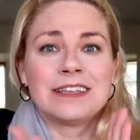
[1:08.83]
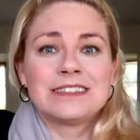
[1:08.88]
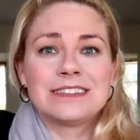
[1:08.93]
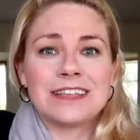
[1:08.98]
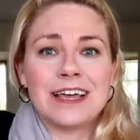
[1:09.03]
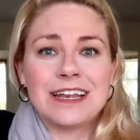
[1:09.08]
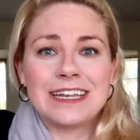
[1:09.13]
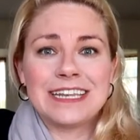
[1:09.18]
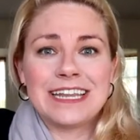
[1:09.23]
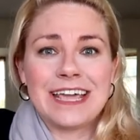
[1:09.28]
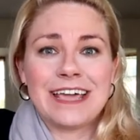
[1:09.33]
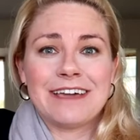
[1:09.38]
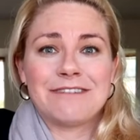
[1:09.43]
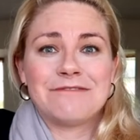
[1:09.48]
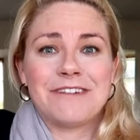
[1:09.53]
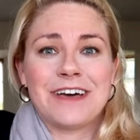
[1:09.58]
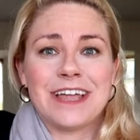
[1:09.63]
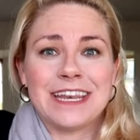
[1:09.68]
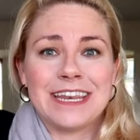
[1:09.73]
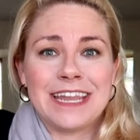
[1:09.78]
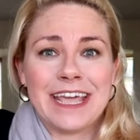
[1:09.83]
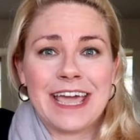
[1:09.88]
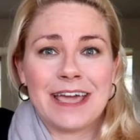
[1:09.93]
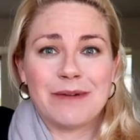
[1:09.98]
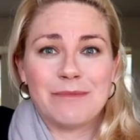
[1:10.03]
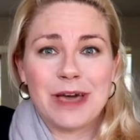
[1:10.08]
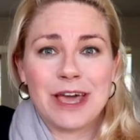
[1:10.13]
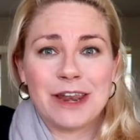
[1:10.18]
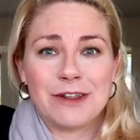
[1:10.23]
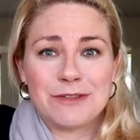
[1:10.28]
Sunday
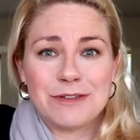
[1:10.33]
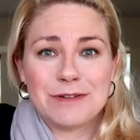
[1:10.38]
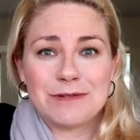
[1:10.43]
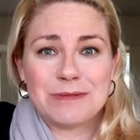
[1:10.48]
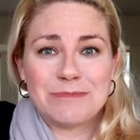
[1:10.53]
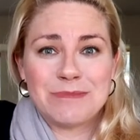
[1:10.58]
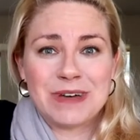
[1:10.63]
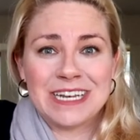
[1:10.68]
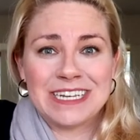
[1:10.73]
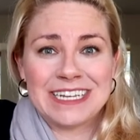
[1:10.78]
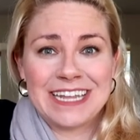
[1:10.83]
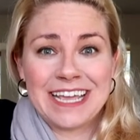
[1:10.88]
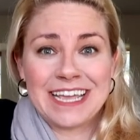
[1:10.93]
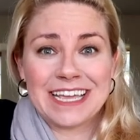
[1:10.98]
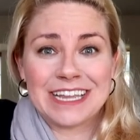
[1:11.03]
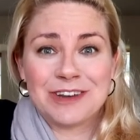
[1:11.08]
Funday, better than a Monday,